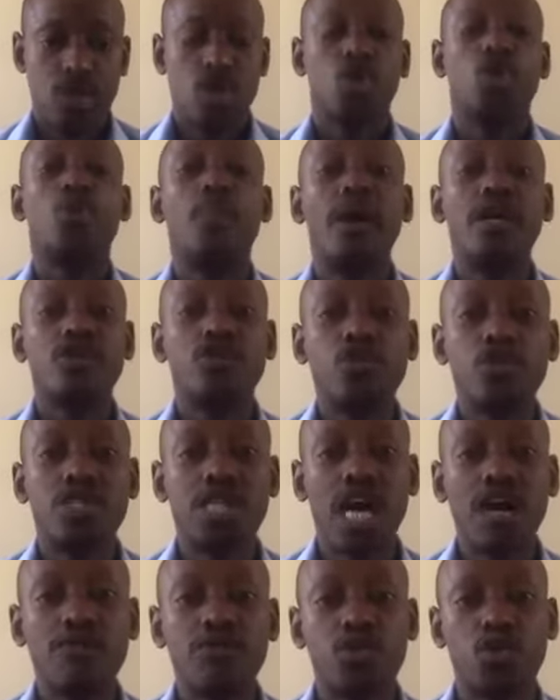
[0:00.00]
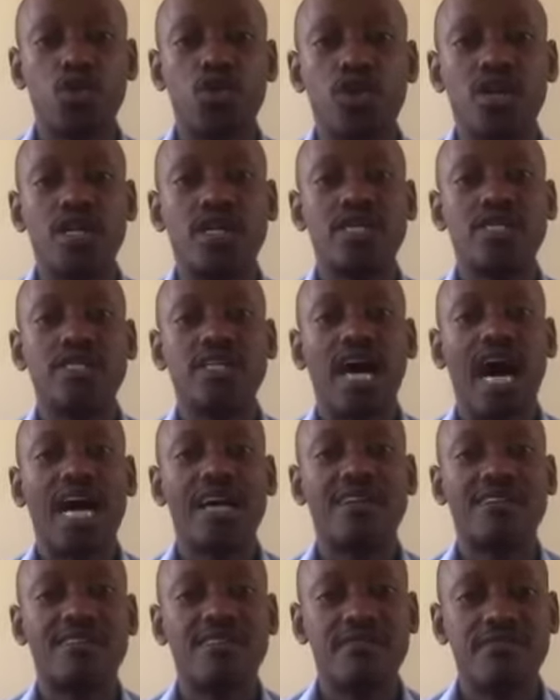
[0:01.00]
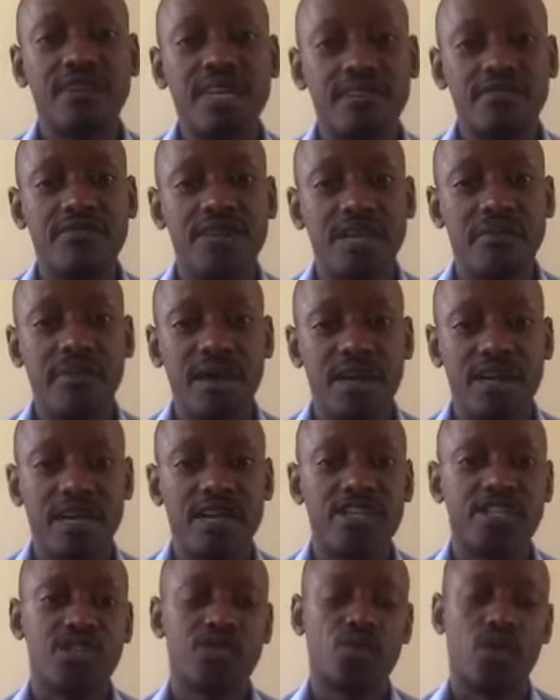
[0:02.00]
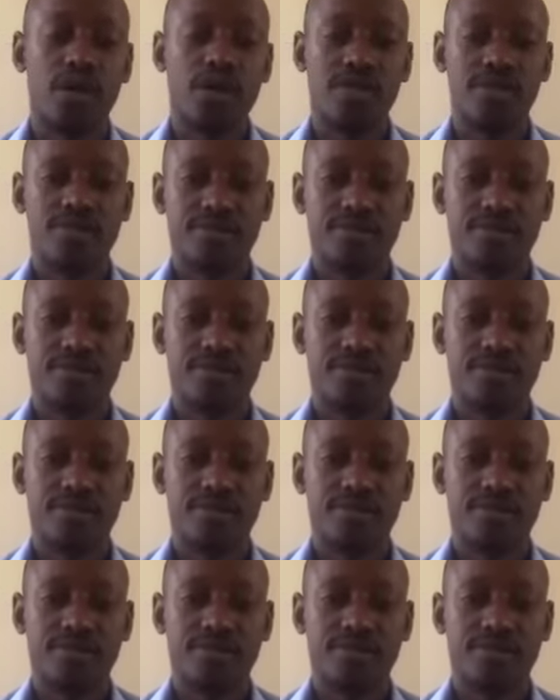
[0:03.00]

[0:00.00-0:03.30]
You might not have to look at the very, very malnourished one.